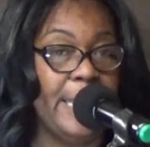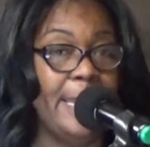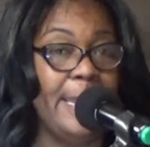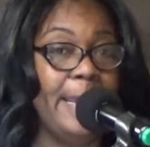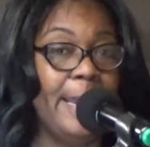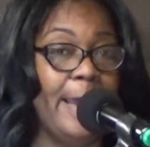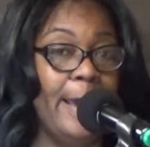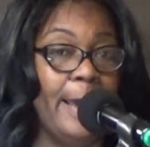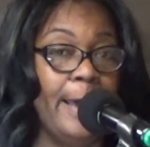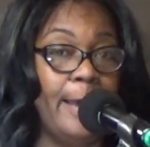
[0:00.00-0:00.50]

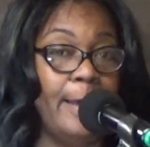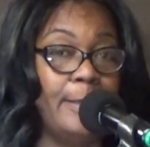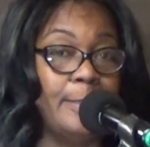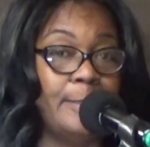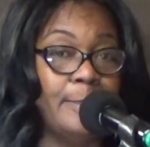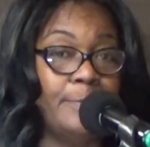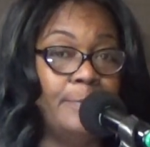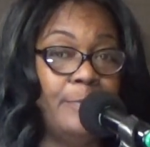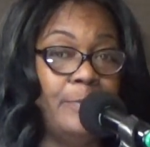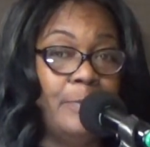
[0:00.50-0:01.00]
in
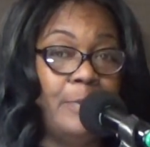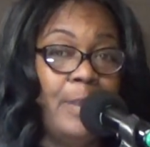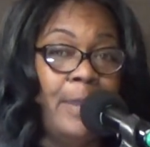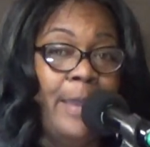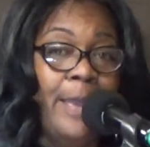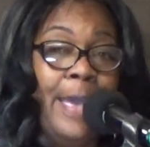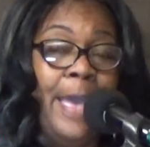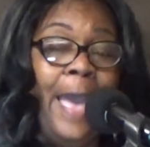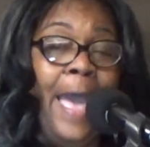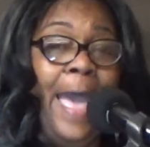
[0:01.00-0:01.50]
us."
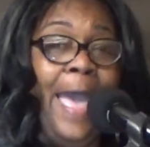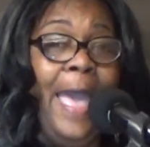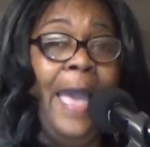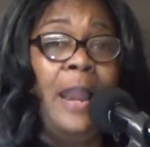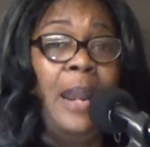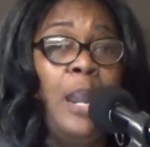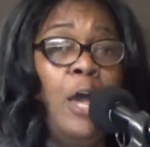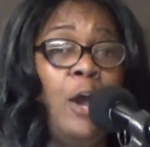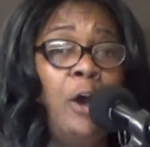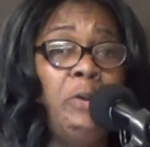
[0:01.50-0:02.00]

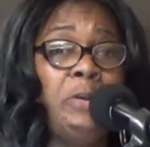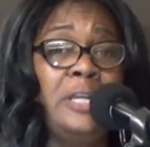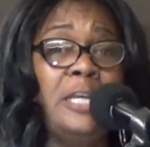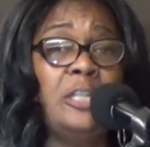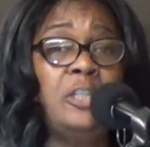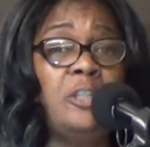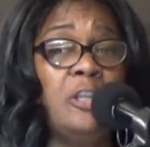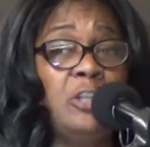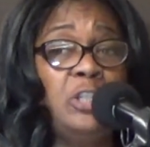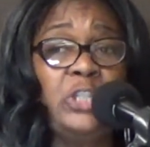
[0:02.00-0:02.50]
Hello,
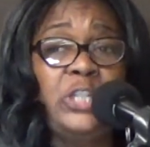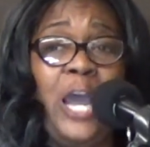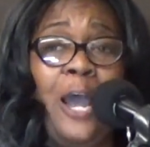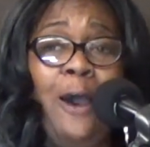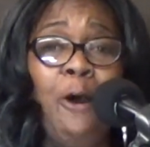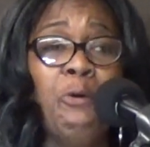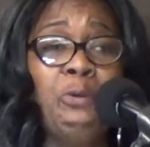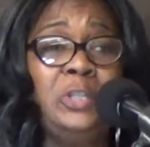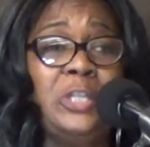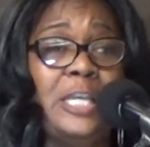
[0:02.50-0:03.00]
this the
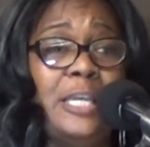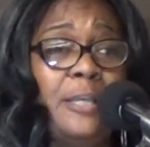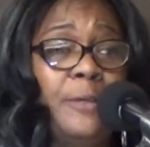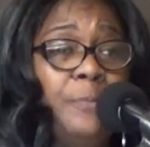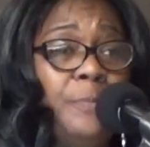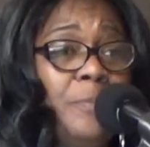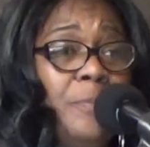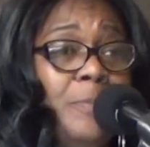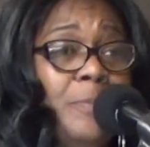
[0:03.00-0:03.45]
chosen.